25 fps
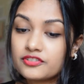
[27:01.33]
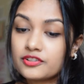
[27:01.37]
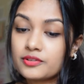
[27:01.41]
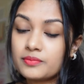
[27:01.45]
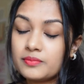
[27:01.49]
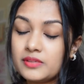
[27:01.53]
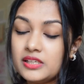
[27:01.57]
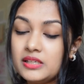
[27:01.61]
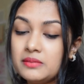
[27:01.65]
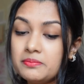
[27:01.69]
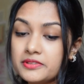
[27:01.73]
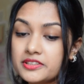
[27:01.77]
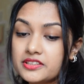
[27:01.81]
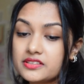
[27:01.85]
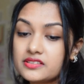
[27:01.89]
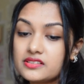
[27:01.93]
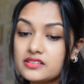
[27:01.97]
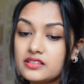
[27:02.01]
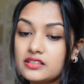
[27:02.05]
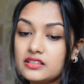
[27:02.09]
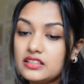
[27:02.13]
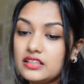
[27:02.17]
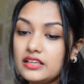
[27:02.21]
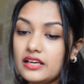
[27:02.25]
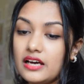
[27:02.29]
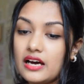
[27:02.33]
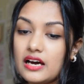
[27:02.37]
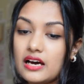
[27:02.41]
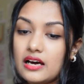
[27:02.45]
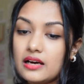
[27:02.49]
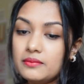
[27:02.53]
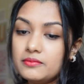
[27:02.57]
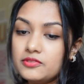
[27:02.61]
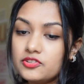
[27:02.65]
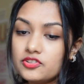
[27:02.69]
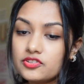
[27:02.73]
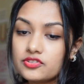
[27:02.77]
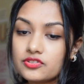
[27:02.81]
For me personally,
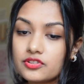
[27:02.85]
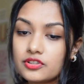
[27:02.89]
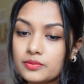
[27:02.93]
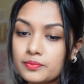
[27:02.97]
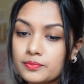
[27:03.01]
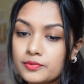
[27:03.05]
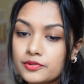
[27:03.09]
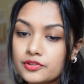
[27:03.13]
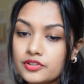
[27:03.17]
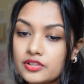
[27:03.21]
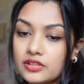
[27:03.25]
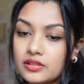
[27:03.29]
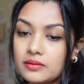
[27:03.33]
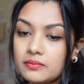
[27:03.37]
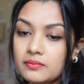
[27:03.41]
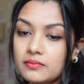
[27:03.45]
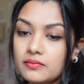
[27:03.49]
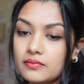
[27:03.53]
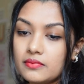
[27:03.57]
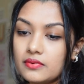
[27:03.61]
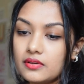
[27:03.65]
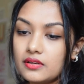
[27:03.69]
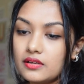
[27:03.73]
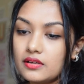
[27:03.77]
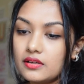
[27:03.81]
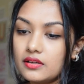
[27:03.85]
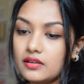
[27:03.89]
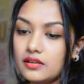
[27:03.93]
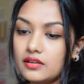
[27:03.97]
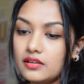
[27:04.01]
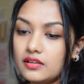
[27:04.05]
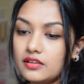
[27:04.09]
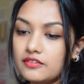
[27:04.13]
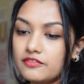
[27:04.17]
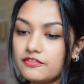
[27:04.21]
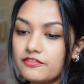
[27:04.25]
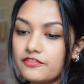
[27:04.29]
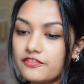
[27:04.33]
I'm just gonna put him
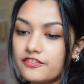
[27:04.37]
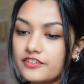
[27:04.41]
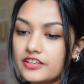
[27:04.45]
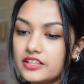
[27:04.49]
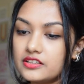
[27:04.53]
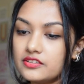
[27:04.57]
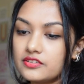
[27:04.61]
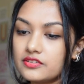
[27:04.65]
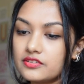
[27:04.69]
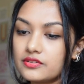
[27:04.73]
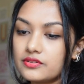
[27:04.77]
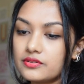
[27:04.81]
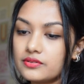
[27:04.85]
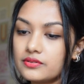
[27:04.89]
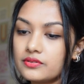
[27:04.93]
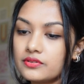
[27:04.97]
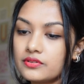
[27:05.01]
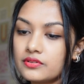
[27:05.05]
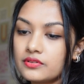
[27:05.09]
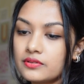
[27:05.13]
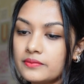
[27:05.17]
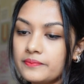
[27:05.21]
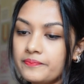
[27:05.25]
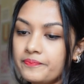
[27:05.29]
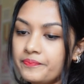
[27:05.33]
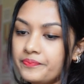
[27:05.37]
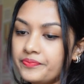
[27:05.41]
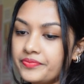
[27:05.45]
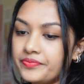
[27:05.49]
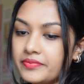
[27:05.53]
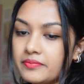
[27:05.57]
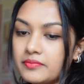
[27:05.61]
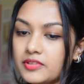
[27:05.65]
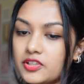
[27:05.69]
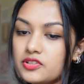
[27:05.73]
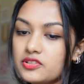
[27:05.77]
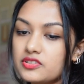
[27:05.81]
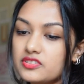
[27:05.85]
in friend zoned
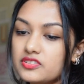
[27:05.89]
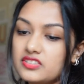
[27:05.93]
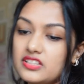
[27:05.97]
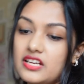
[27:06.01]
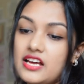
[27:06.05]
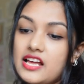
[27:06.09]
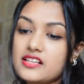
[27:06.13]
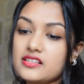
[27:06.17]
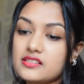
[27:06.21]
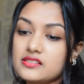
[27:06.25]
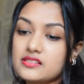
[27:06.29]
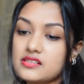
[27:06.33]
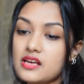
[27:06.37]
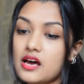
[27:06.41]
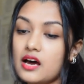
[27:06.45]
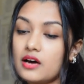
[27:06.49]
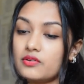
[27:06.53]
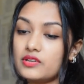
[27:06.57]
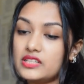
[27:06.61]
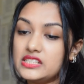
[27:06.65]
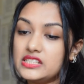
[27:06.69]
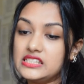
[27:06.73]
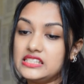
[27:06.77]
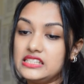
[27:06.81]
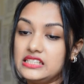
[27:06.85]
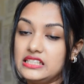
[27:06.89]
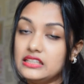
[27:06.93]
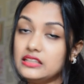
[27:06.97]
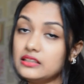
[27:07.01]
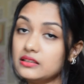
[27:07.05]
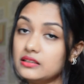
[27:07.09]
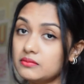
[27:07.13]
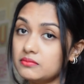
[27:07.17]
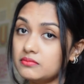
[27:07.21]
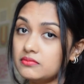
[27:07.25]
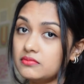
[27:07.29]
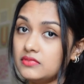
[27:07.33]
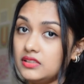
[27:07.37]
because that's how I see
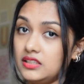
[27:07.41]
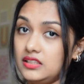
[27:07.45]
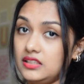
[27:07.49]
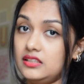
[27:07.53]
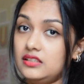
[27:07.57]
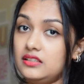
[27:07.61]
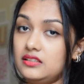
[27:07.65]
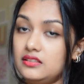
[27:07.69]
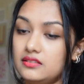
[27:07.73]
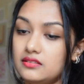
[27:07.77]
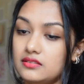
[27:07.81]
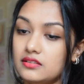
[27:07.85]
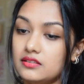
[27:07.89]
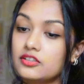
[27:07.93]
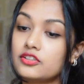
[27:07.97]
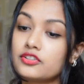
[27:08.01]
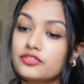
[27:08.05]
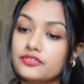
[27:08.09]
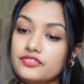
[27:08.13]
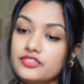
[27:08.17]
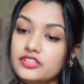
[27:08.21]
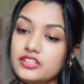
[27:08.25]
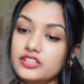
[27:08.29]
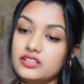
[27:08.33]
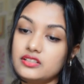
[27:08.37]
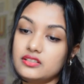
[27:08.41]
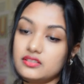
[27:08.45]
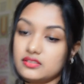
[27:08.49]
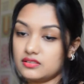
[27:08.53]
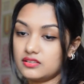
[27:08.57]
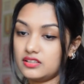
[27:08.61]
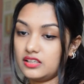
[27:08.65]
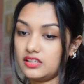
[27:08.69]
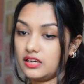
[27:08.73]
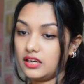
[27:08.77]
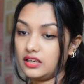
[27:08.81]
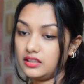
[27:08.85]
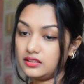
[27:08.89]
him. He's a good friend,
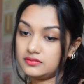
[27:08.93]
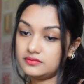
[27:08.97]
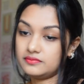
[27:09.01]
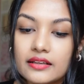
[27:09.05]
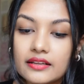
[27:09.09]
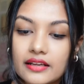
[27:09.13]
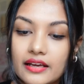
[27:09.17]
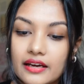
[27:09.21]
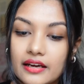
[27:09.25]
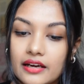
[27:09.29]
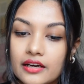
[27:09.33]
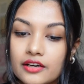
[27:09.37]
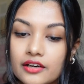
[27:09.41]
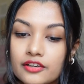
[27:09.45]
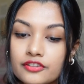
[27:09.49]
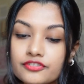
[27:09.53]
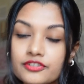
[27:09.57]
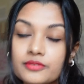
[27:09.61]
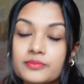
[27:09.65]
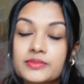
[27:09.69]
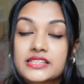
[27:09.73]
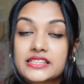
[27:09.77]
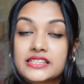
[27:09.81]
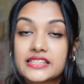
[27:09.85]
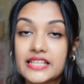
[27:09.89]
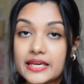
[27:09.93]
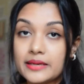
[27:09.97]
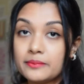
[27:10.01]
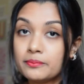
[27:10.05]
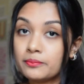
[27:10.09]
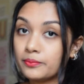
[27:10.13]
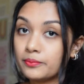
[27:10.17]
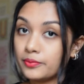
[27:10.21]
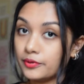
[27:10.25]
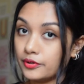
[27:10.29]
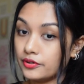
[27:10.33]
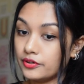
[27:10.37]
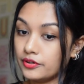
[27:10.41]
yeah? Now, from the same
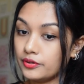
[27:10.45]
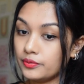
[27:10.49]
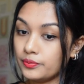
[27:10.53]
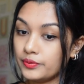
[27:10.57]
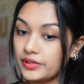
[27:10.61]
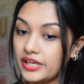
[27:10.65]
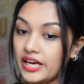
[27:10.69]
book, we